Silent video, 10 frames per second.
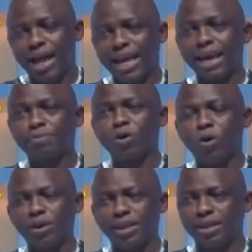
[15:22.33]
I kept
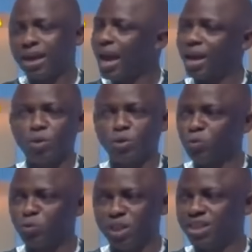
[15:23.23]
calling, I
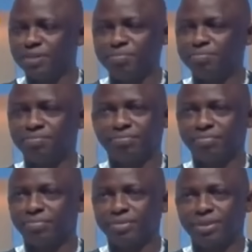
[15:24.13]
couldn't reach him.
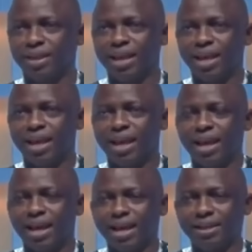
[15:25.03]

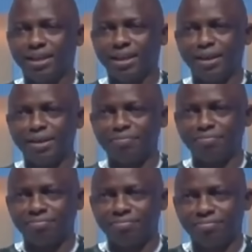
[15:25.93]

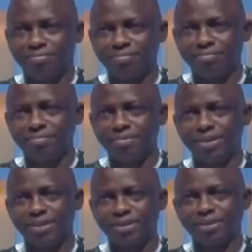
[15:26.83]

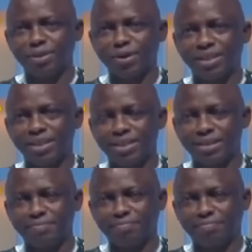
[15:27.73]
And suddenly,